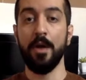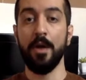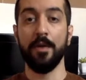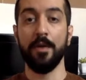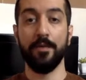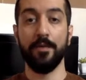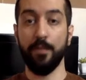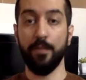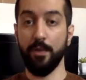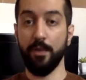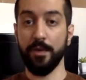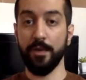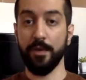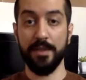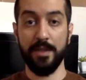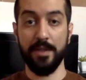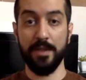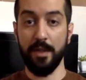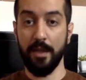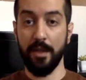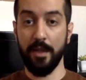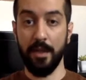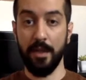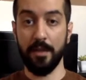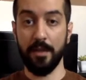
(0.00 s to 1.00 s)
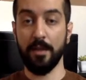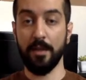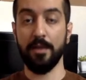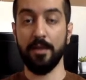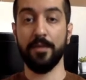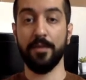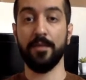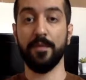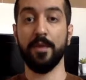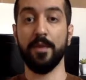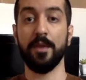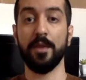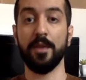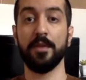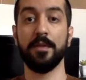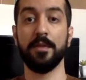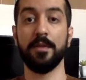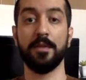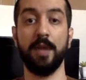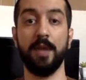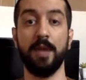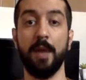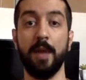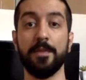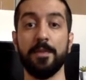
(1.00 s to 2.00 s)
for studying the different
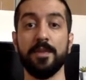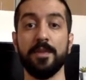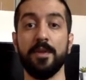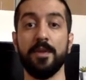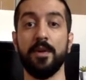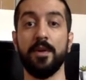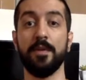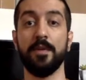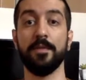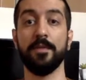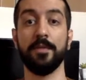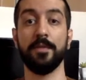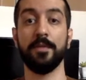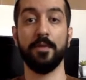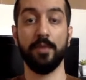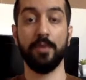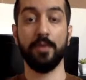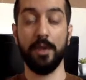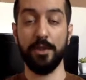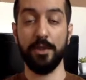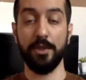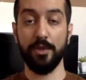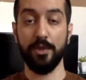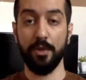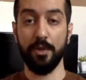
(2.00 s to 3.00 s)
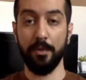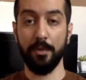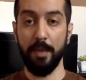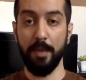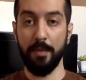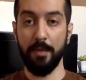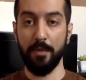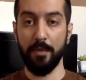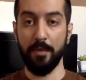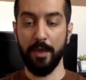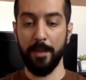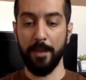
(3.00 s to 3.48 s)
types of relational memory.